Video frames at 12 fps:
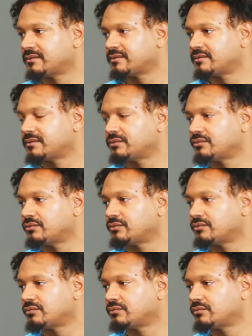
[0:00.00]

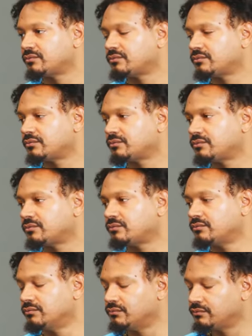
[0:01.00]

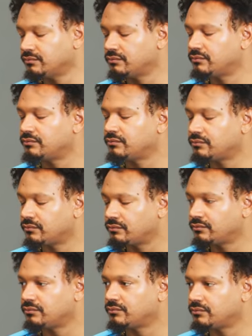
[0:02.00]

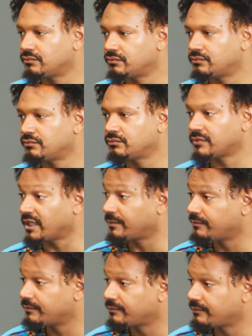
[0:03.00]

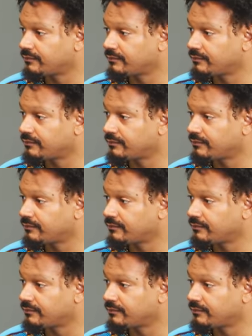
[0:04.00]
[no speech]